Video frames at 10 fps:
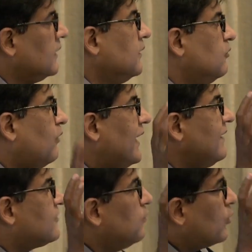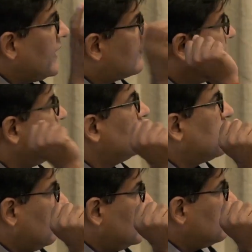Why is smoking still a
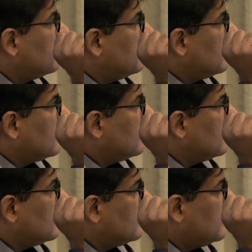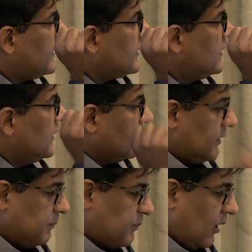problem, right?
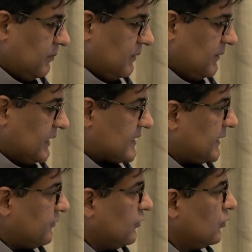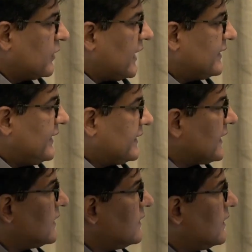The problem is that if you look at
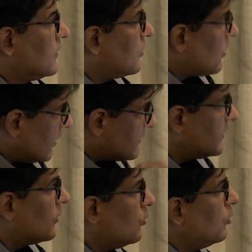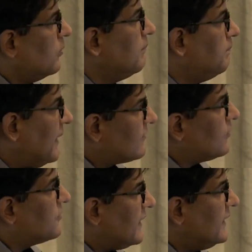data across the globe in best
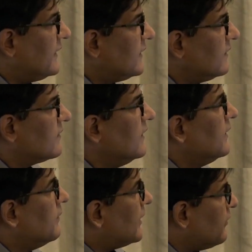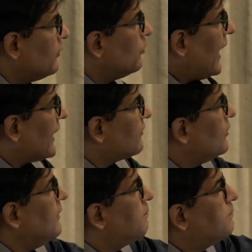of centers, but when you
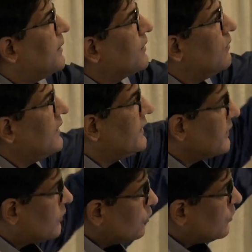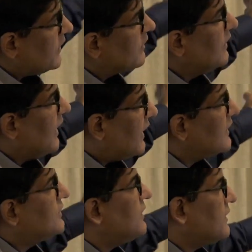actually percolate it to a
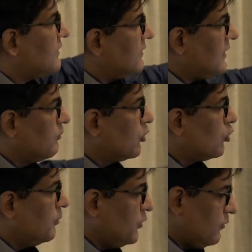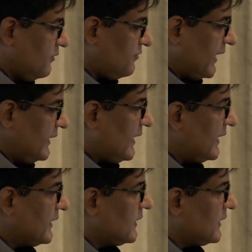larger subgroup, you will find that